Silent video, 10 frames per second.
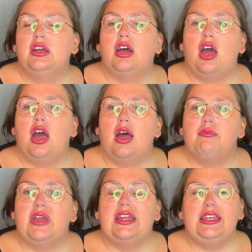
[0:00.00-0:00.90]

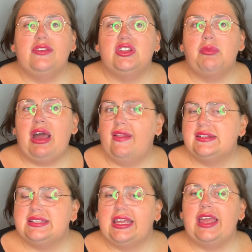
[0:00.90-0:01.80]
And even the
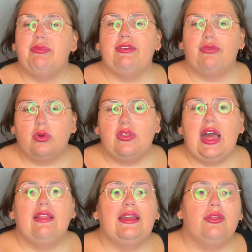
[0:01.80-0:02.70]
palettes that came before
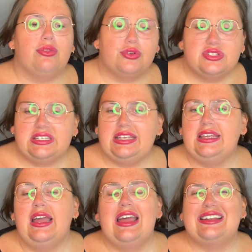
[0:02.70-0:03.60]
that, like Thirsty,
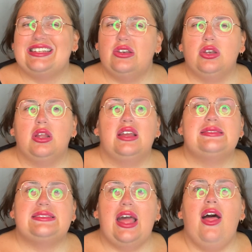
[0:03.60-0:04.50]
didn't
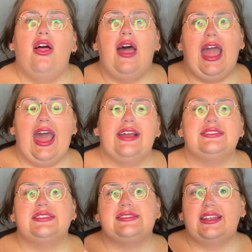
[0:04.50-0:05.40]
sell
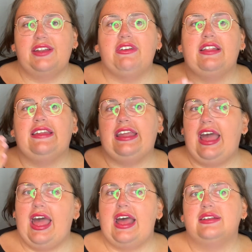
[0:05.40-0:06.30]
as significantly
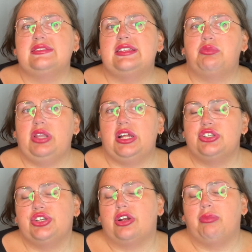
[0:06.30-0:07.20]
as the Blood
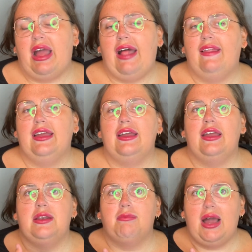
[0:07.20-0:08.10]
Sugar palette,
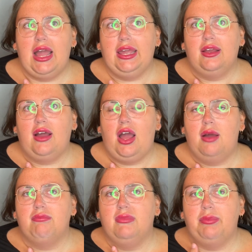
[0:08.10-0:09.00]
in my
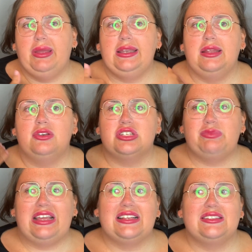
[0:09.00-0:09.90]
opinion, just
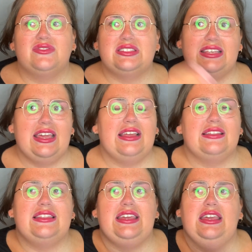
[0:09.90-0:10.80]
because of seeing
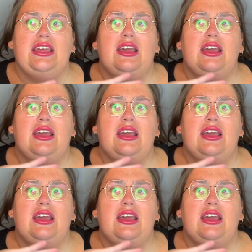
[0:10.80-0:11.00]
the